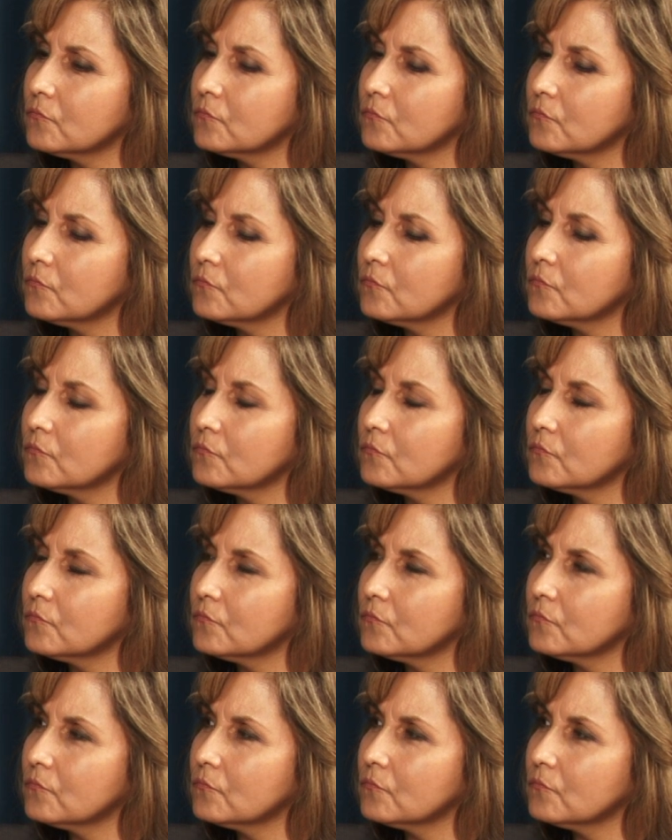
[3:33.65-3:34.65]

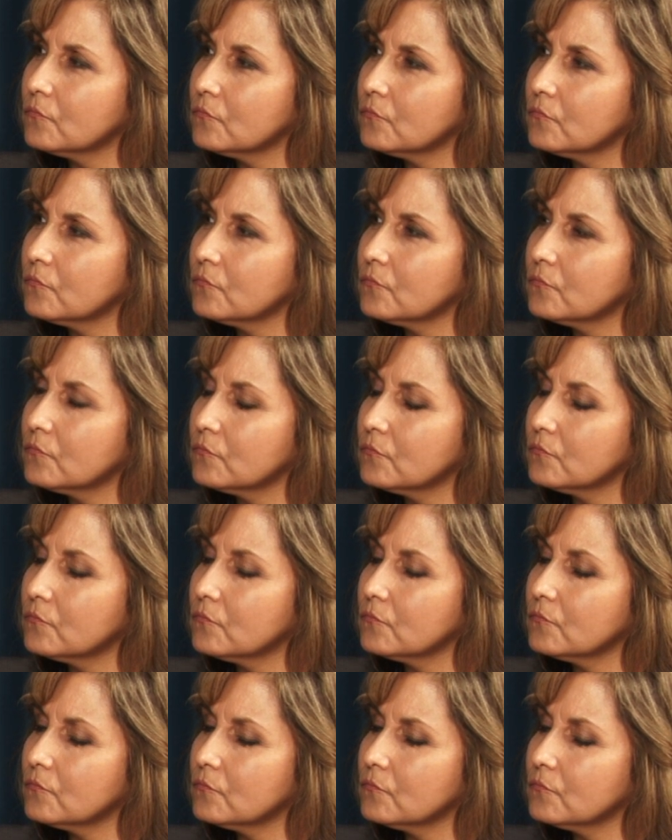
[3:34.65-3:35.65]

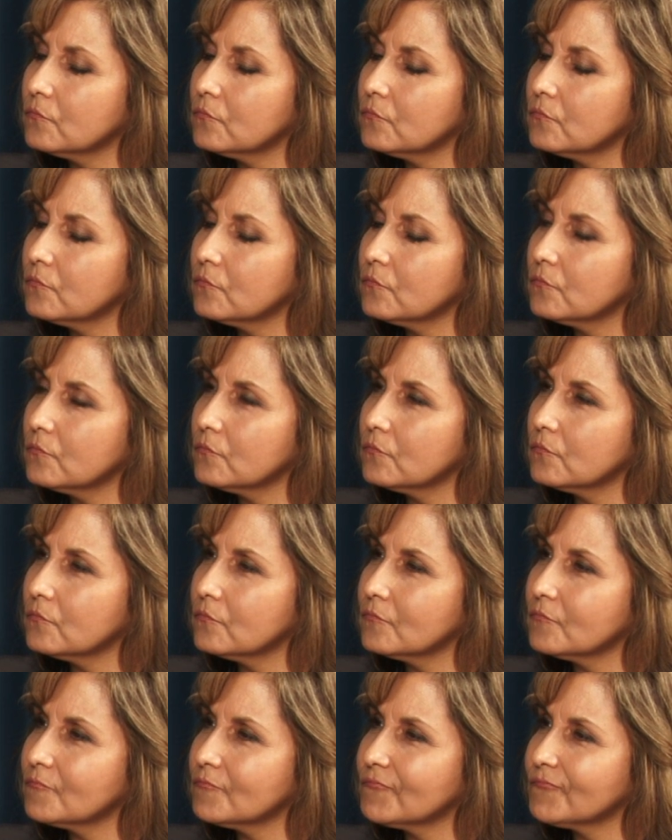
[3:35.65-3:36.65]

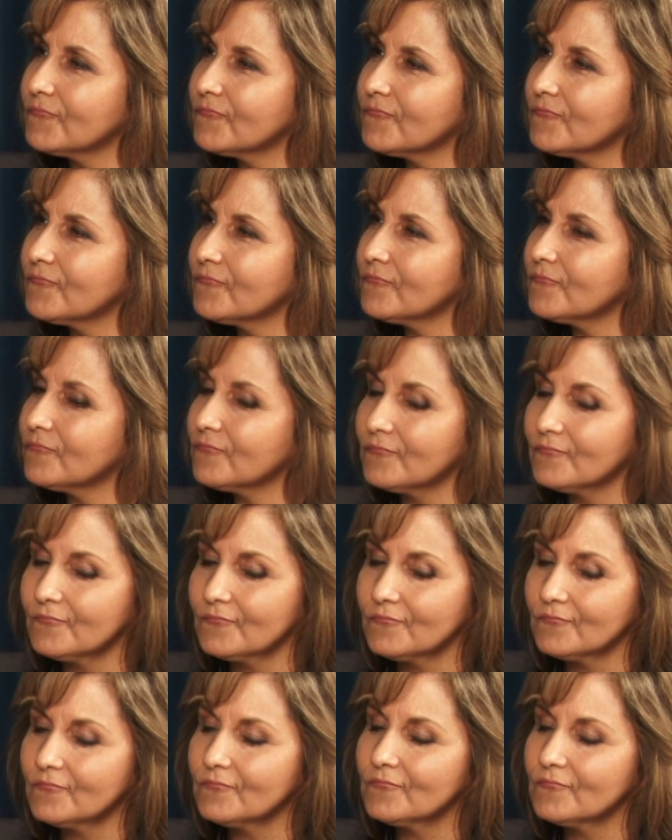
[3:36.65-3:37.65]

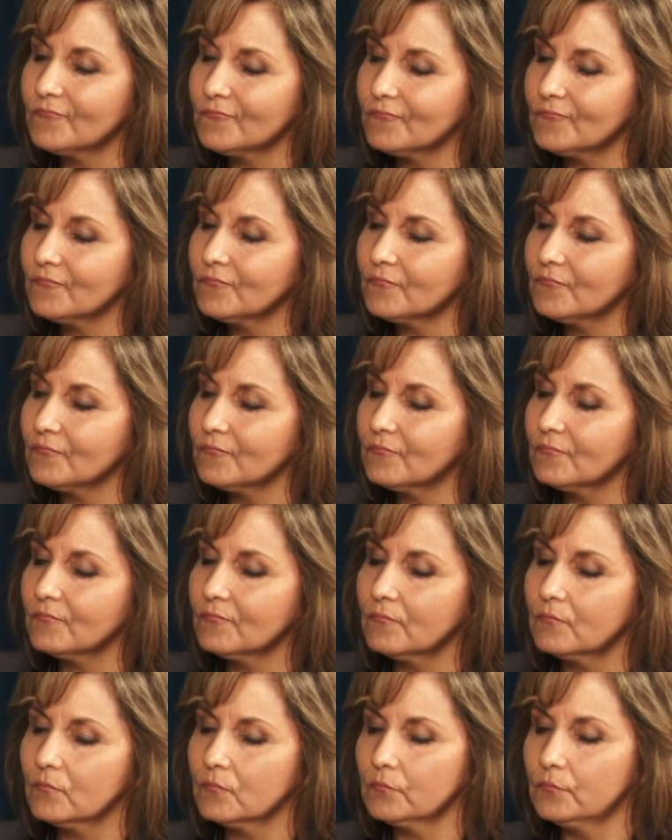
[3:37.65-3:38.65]

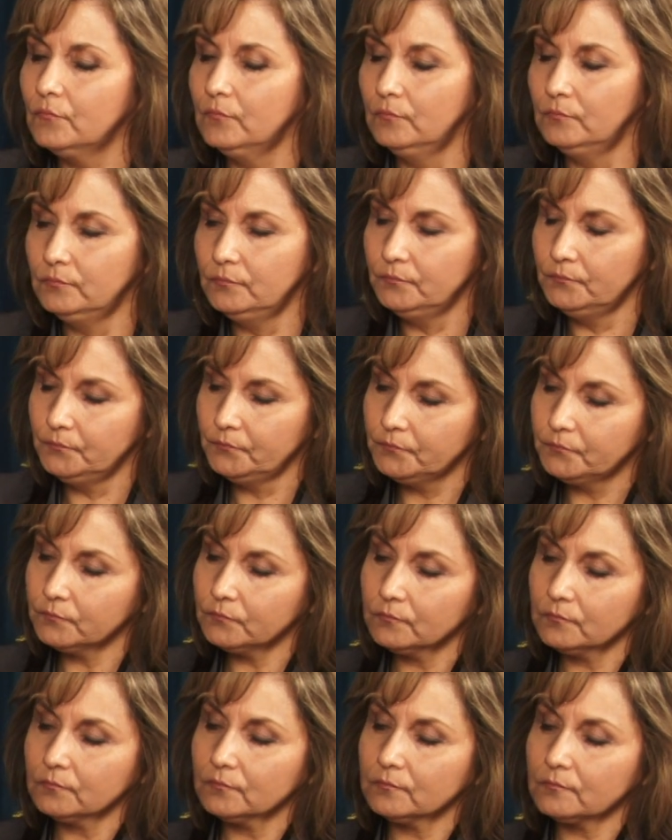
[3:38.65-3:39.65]

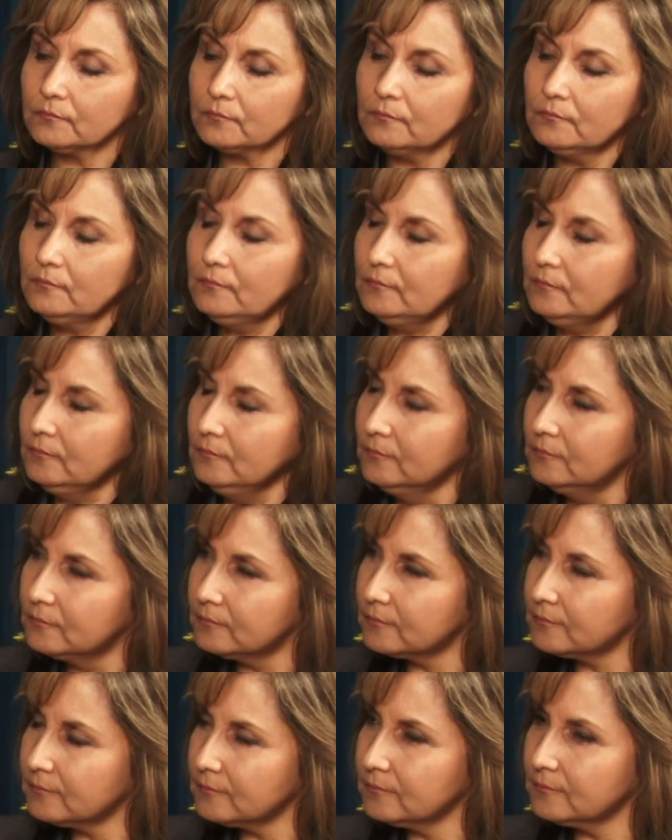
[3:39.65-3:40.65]

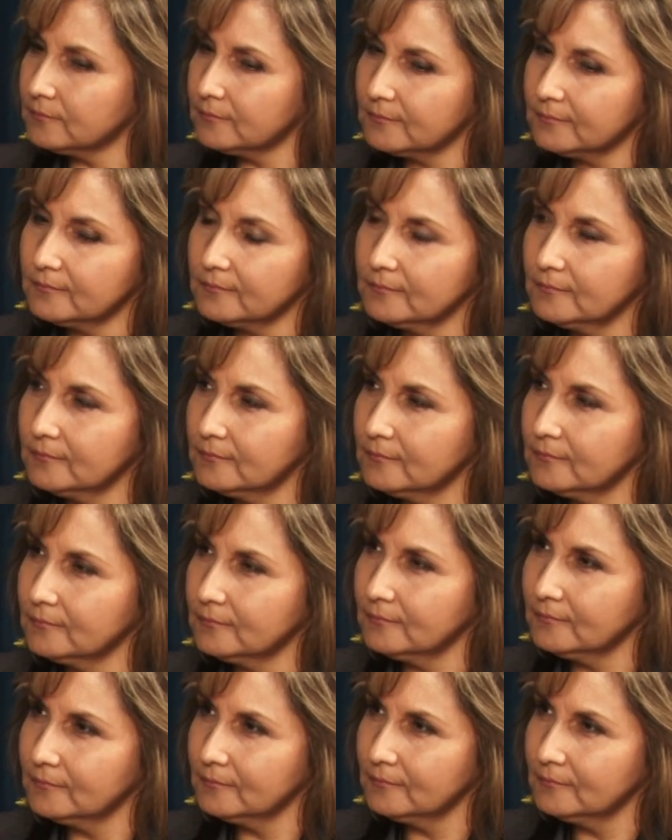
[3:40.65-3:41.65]

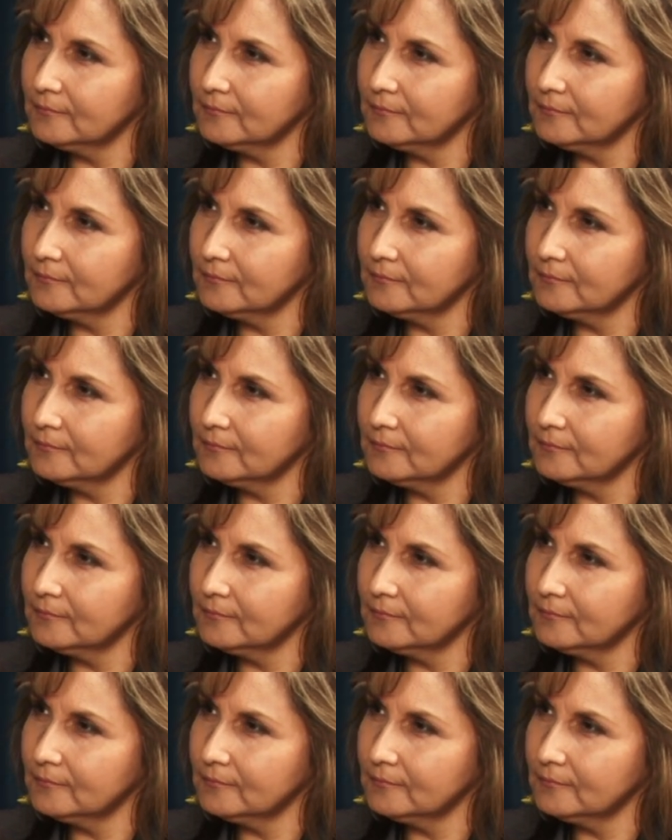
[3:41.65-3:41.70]
The person shown says nothing.